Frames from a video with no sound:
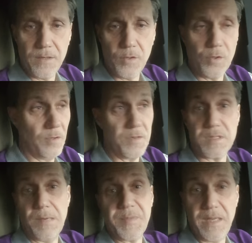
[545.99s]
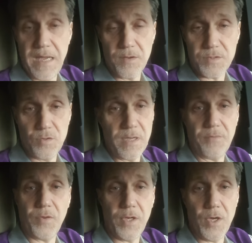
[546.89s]
You, there's something else you
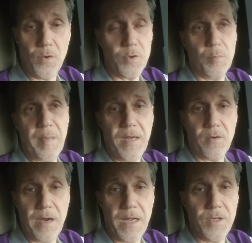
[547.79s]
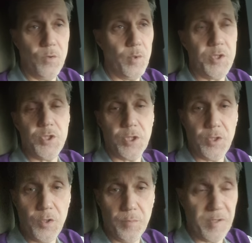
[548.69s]
definitely know you're better at and you wish you
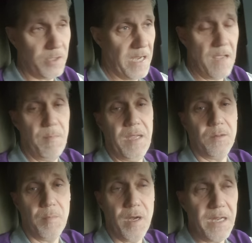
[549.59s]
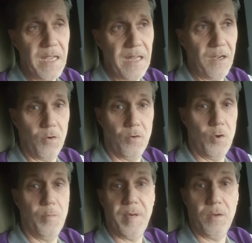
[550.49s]
could do, but you can't make the money at it or
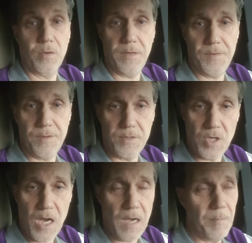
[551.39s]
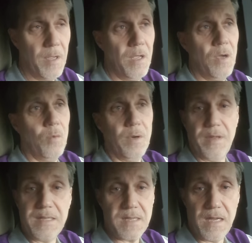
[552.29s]
nobody will give you the job. Well,
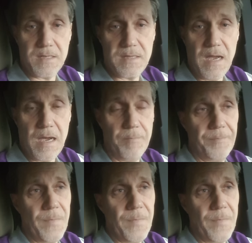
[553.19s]
that's got to stop.